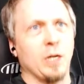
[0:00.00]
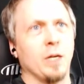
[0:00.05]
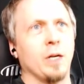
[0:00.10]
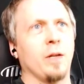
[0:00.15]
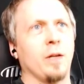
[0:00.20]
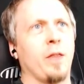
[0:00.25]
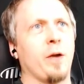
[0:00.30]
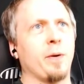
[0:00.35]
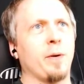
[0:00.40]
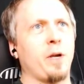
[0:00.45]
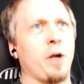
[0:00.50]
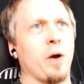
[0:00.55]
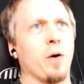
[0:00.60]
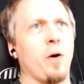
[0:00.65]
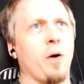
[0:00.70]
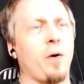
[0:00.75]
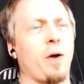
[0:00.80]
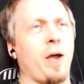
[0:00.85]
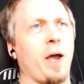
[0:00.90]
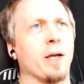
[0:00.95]
There we go.
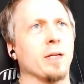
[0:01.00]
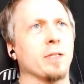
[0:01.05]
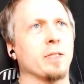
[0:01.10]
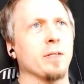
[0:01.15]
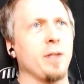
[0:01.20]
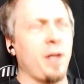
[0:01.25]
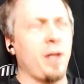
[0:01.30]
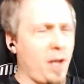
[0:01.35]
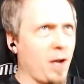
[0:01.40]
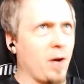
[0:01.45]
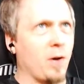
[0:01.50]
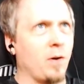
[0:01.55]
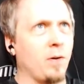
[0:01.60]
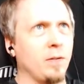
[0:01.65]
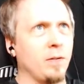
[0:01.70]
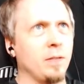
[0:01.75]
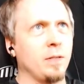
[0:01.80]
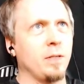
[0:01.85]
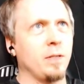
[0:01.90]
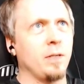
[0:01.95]
Okay, so now
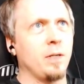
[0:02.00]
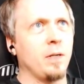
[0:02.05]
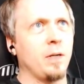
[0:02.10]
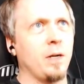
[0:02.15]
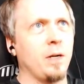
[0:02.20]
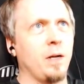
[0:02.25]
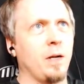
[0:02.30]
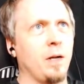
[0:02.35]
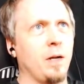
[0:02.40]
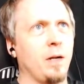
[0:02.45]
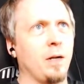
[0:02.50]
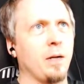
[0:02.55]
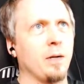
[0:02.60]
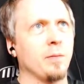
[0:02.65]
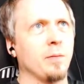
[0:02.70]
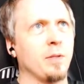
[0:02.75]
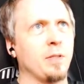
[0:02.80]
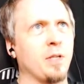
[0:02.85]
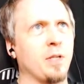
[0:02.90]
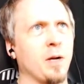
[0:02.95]

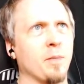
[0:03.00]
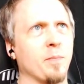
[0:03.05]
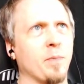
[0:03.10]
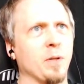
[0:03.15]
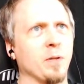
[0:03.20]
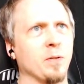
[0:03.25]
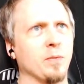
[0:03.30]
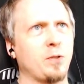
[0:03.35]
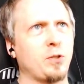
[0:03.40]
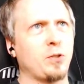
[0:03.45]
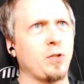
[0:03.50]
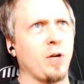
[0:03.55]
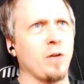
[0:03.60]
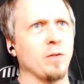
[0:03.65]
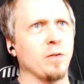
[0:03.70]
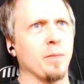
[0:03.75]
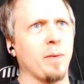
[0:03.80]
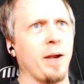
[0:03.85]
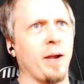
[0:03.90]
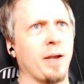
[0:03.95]
we dump the
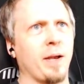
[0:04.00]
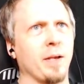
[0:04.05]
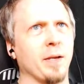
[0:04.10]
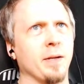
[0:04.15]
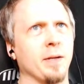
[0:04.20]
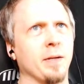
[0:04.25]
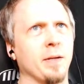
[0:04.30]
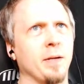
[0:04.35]
shovel back in.